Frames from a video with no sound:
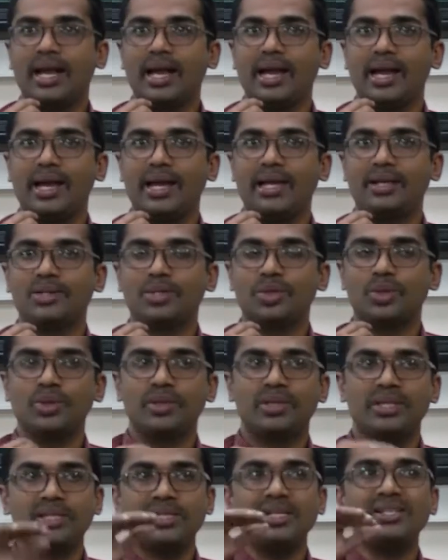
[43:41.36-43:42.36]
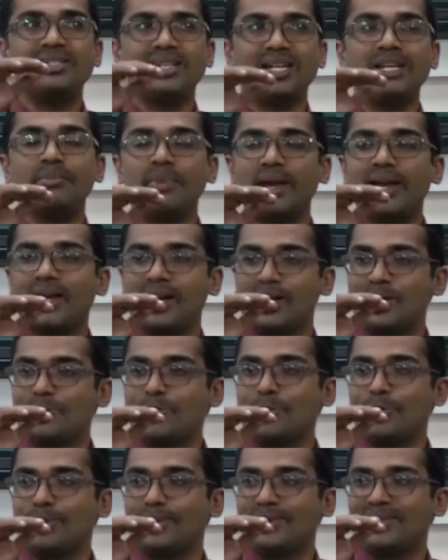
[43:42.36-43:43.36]
and so this is in my
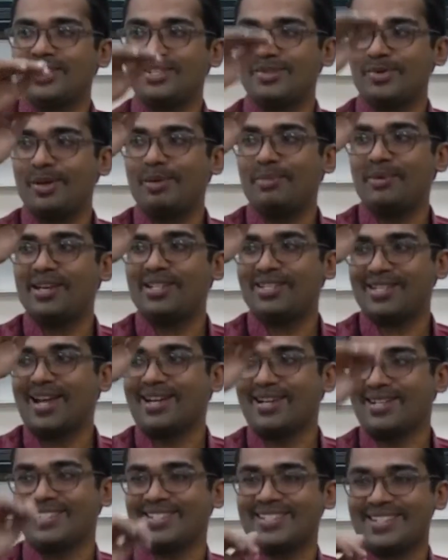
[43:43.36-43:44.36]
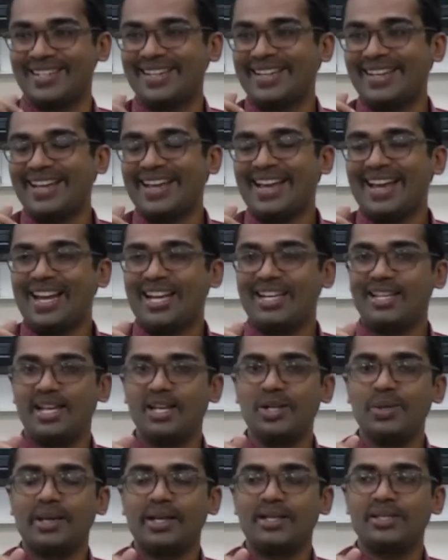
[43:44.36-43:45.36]
control, this will be a challenge. And
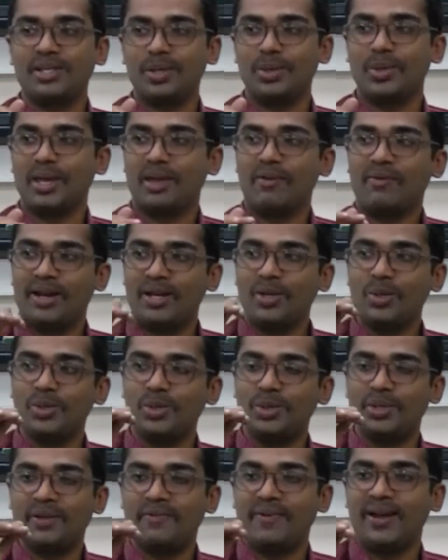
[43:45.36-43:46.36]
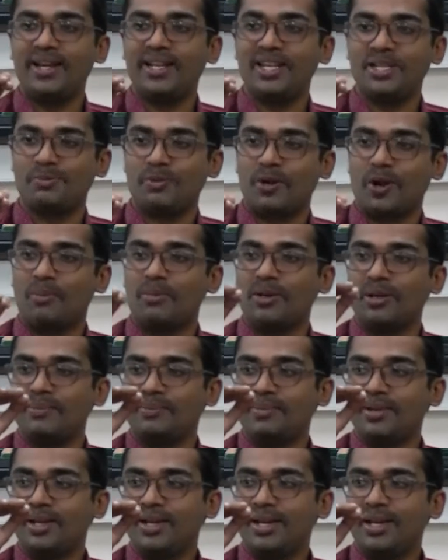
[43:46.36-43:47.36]
then you can say, okay, why don't you divide this
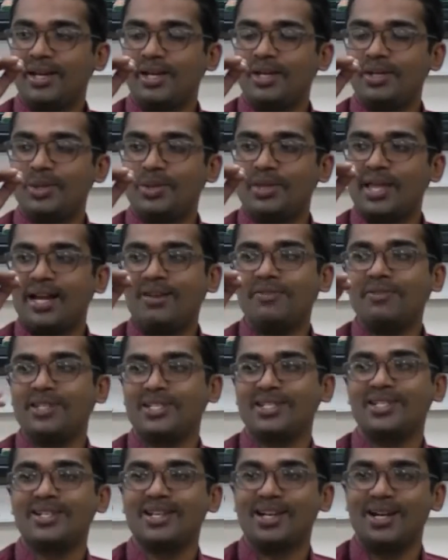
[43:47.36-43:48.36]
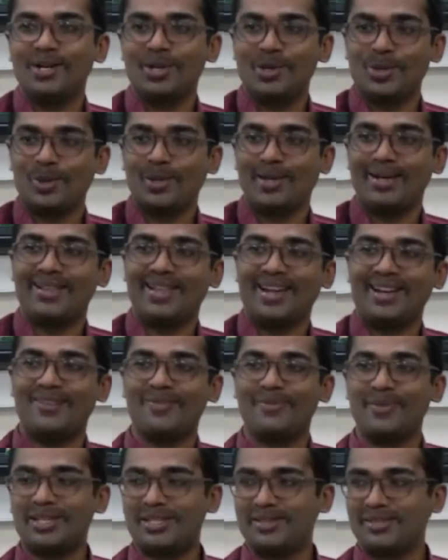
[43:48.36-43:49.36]
problem into that which is in control and
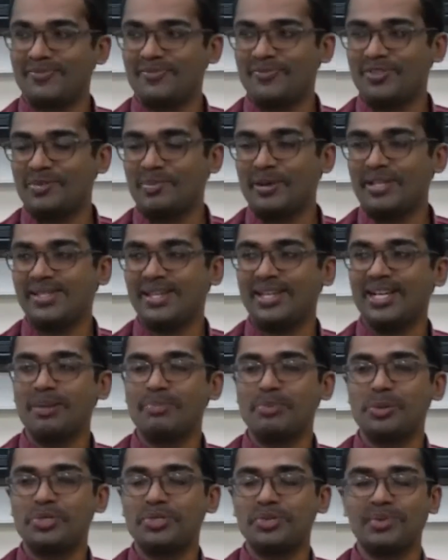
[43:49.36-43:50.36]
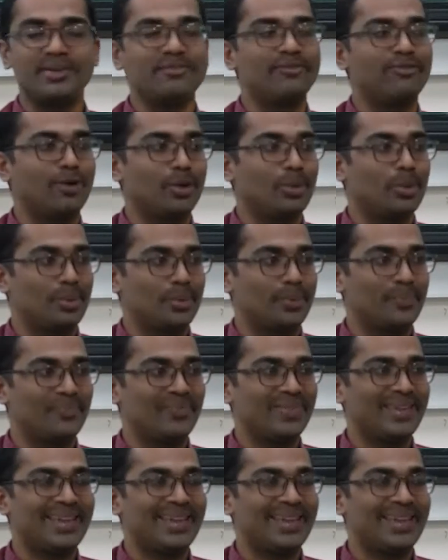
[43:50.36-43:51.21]
that which basically puts you in flow,